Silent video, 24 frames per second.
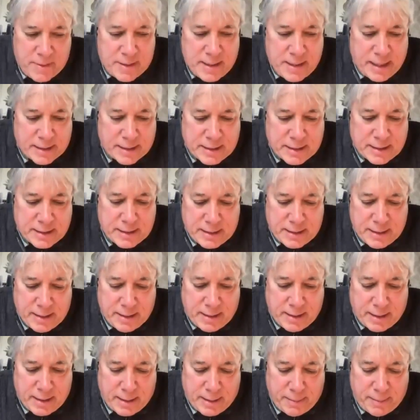yes
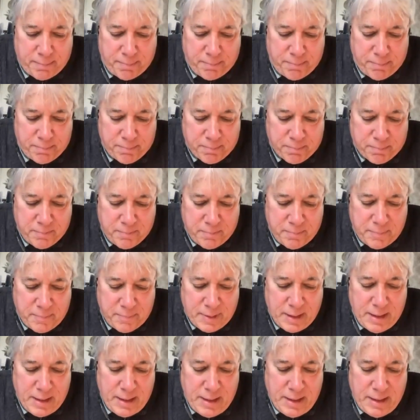um,
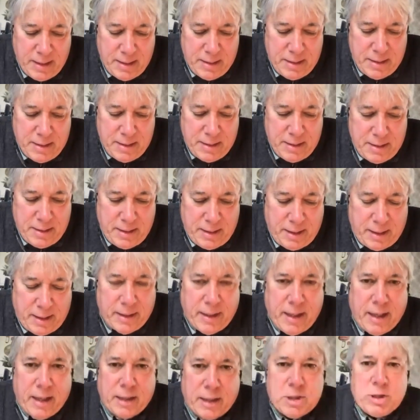
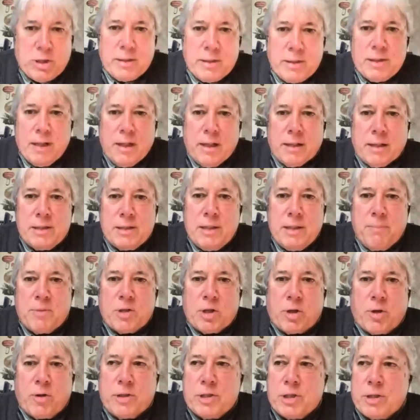and actually uh, tim
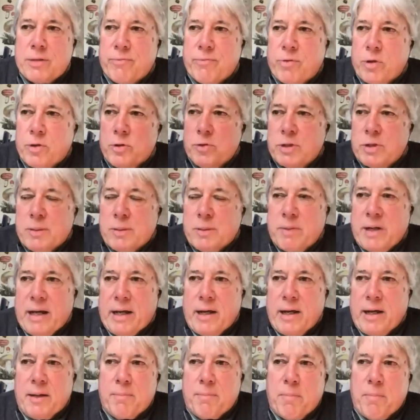dechristopher who's somebody i
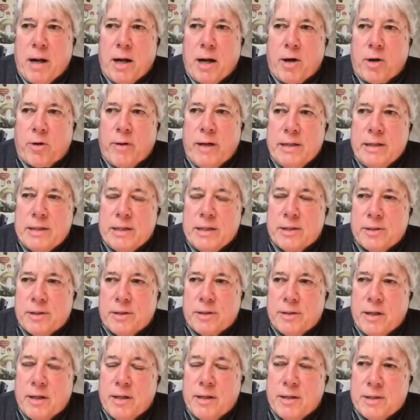admire a great
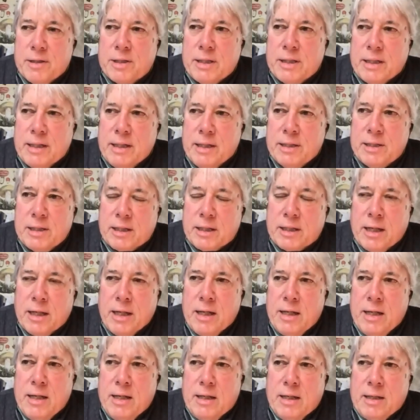deal uh, said it's a
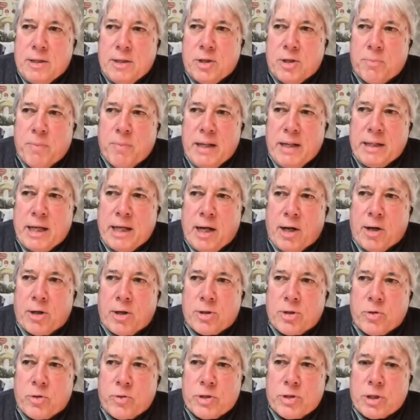your main
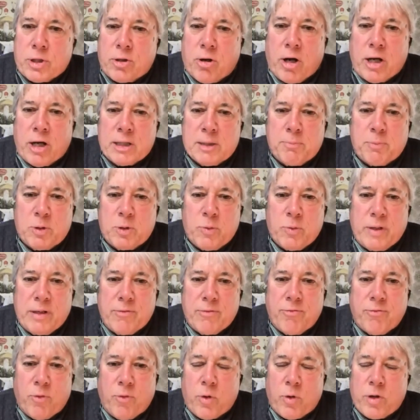character is a cross between
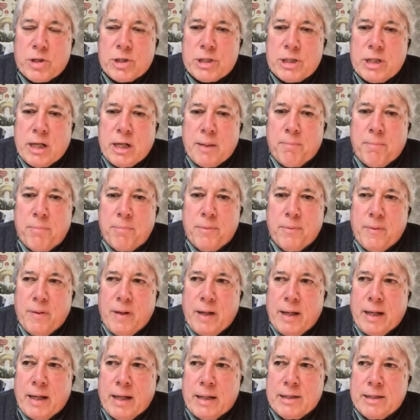forrest gump
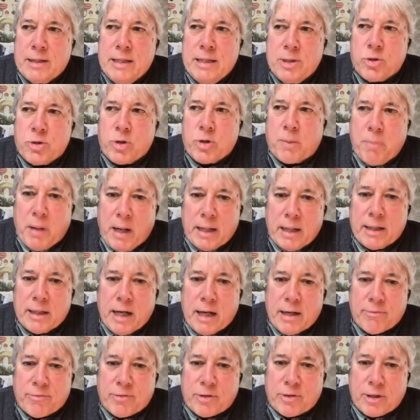and Dietrich
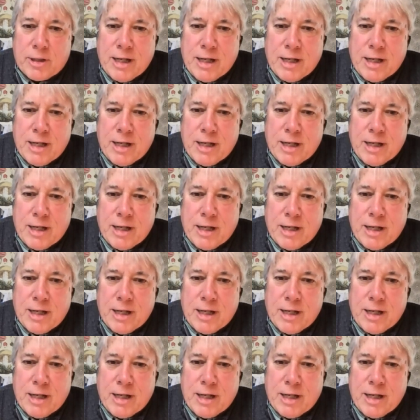Bonhoeffer.